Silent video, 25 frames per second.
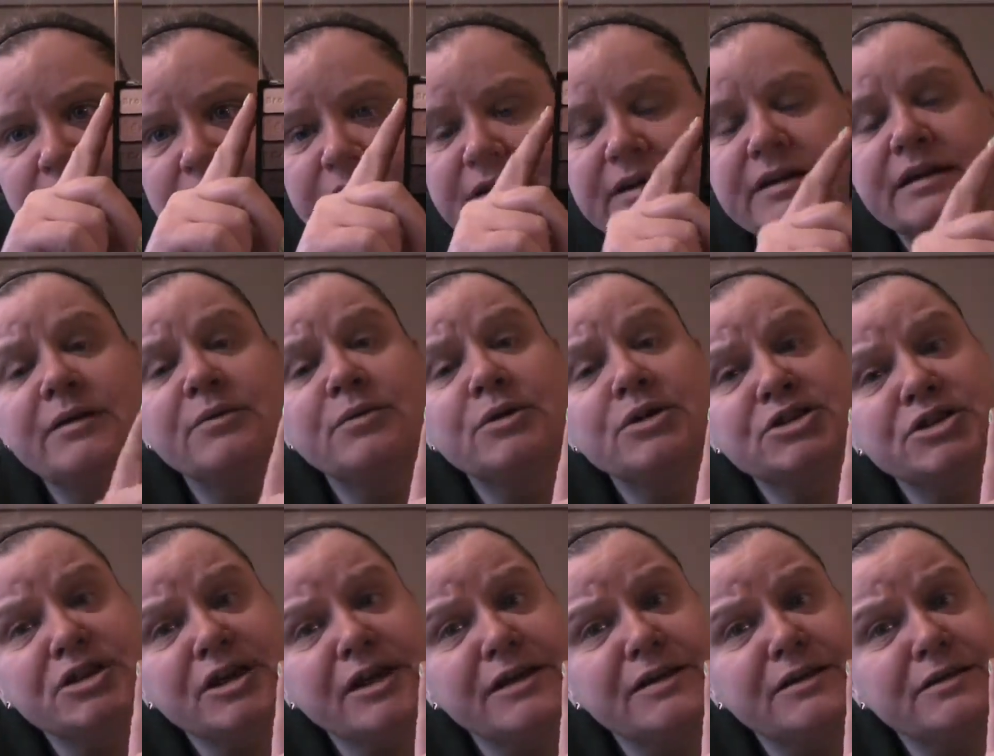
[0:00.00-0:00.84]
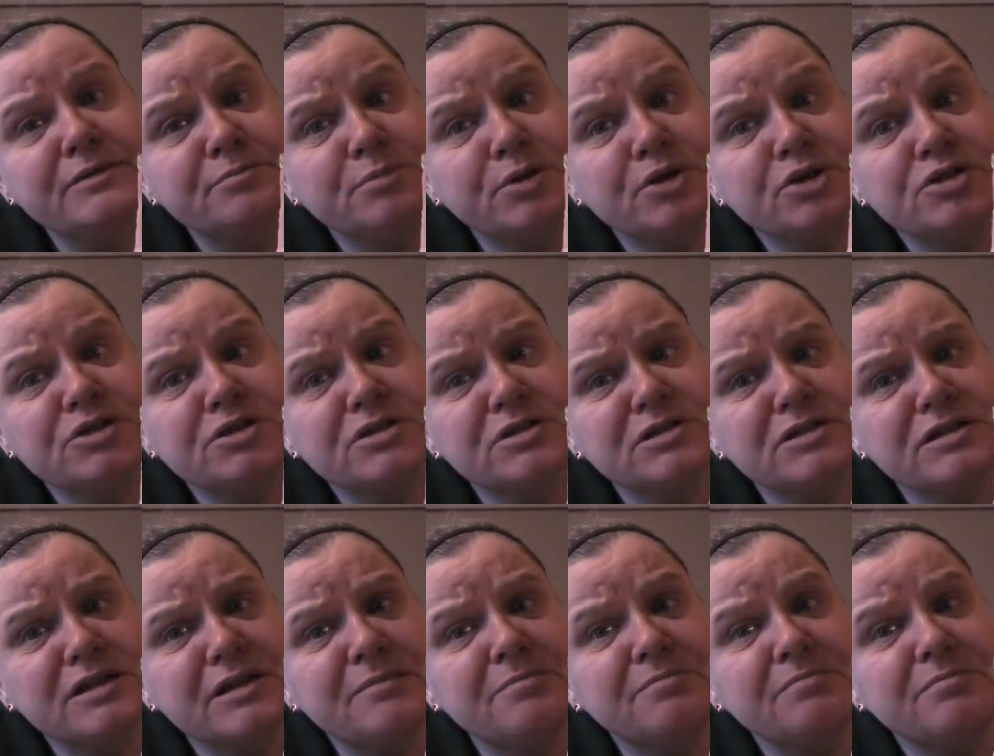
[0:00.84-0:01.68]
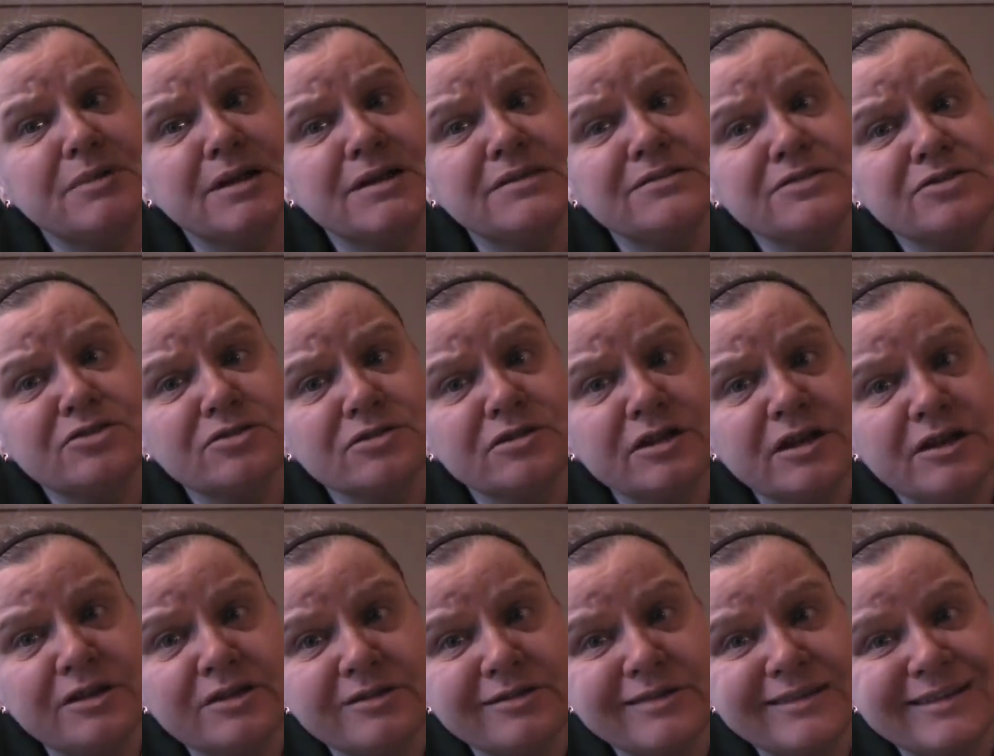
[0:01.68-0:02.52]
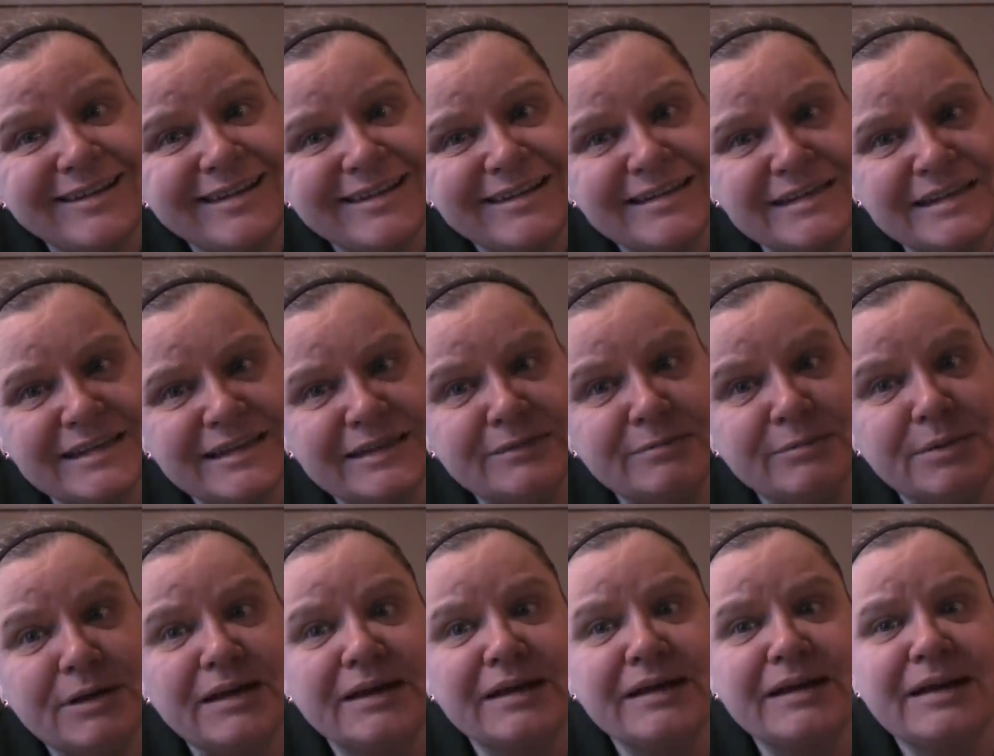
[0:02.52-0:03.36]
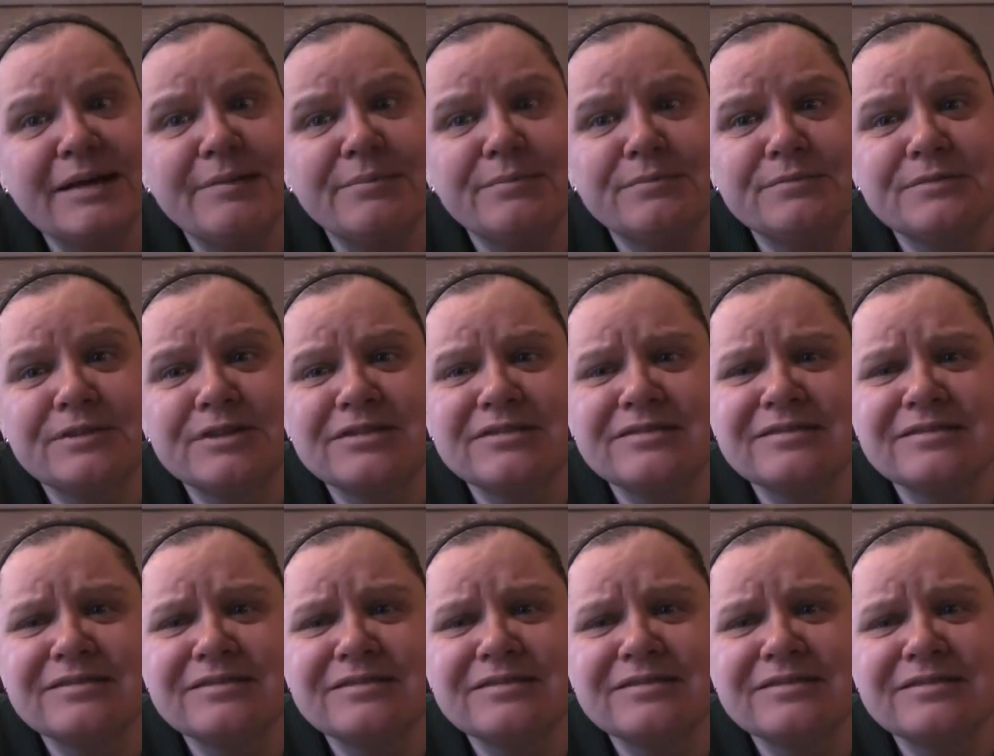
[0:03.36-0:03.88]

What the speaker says: And I wish I had purchased it months earlier than I did, but I kept